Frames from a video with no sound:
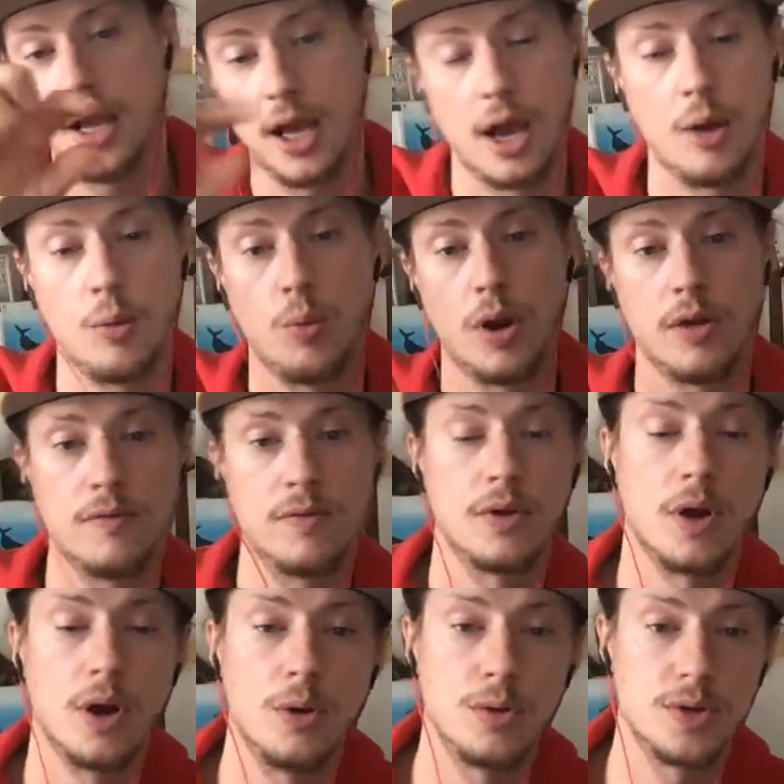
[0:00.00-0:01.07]
one of your
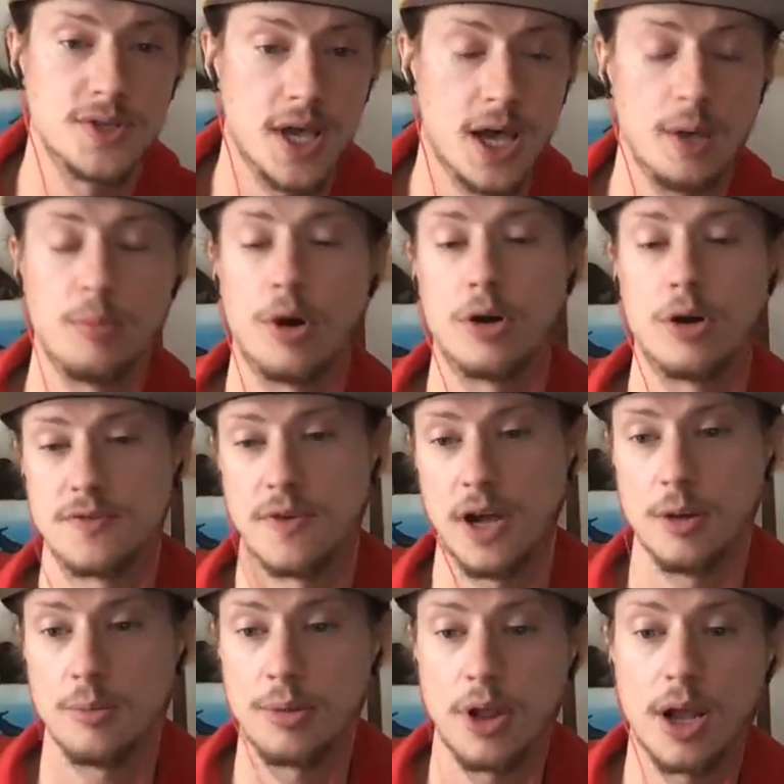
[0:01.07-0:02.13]
own sidebars
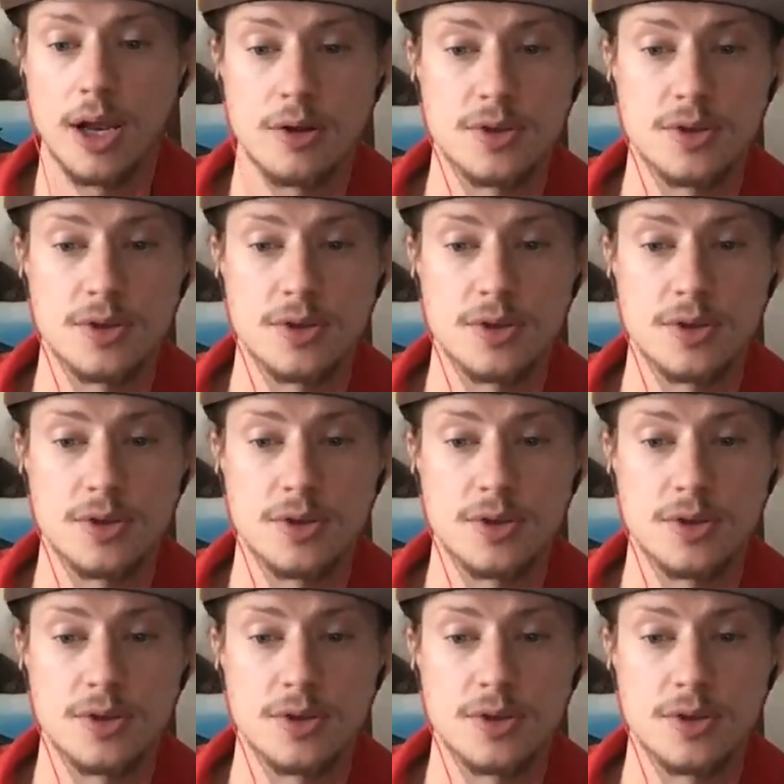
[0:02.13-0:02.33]
via plugin or